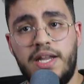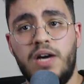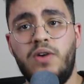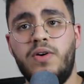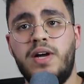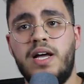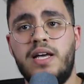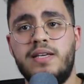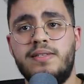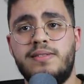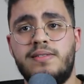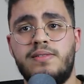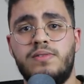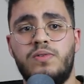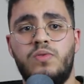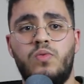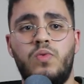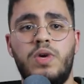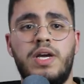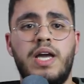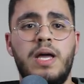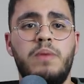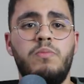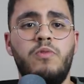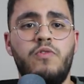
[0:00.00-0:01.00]
now guys,
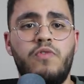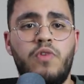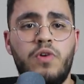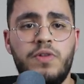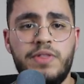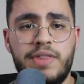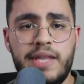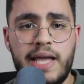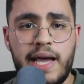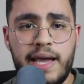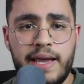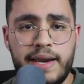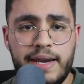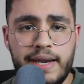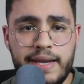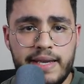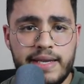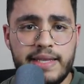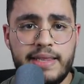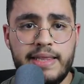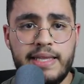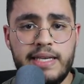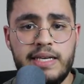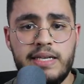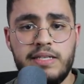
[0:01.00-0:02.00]
we can move on
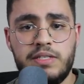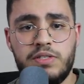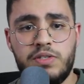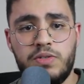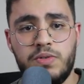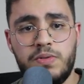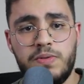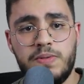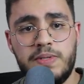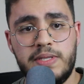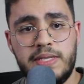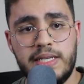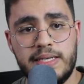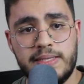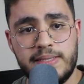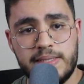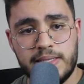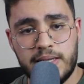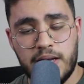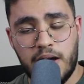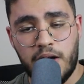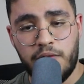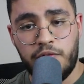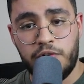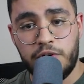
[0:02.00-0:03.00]
directly to
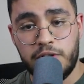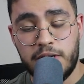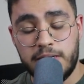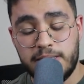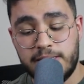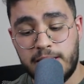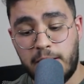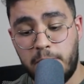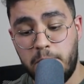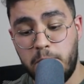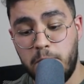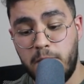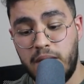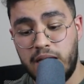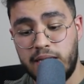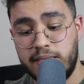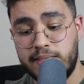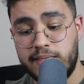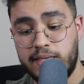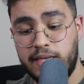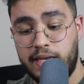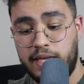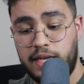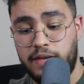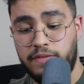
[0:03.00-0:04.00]
discover this
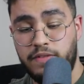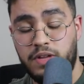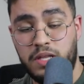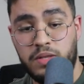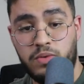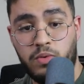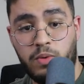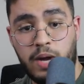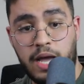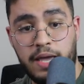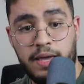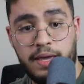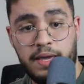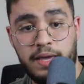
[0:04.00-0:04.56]
amazing event right